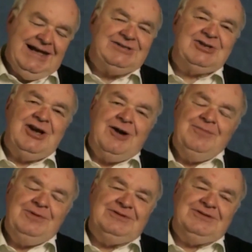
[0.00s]
It's
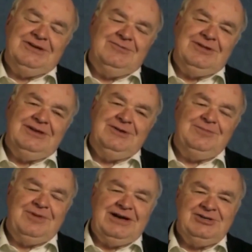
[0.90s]
coupled with an
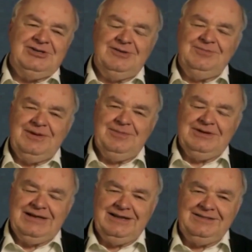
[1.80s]
impression that
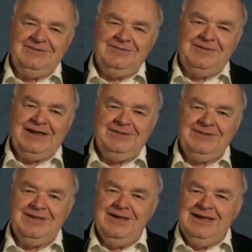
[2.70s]
people get that
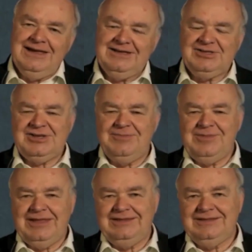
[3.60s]
faith is
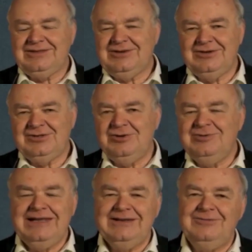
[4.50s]
something that occurs
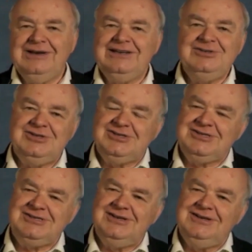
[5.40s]
only in
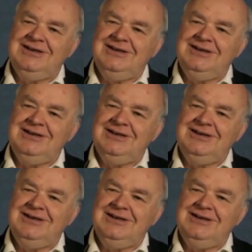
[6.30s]
religious